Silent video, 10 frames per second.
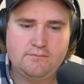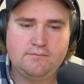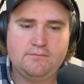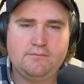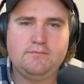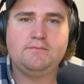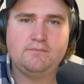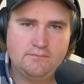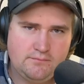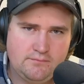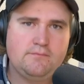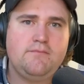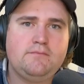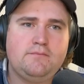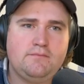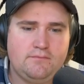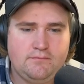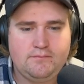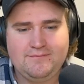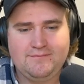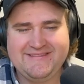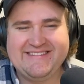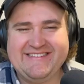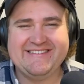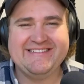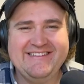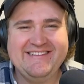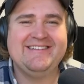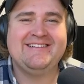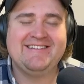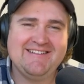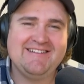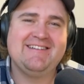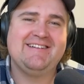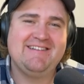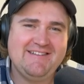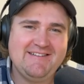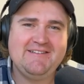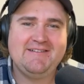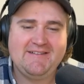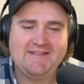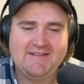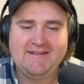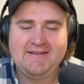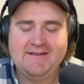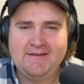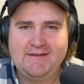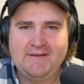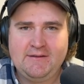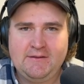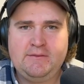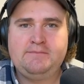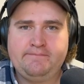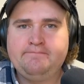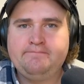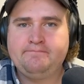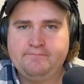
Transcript: This person isn't speaking.